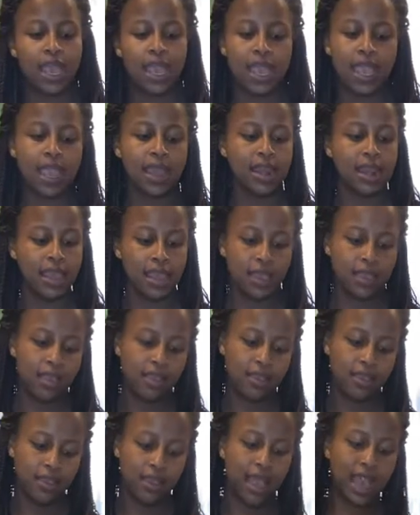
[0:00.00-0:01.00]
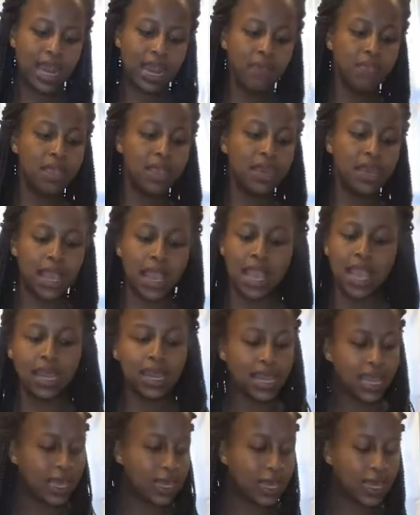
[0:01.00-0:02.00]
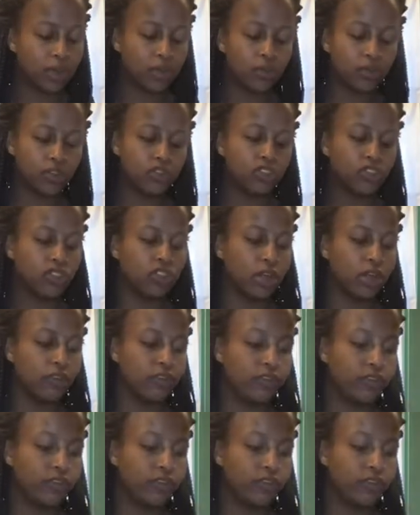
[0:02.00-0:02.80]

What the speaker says: any, and I mean any of that good stuff.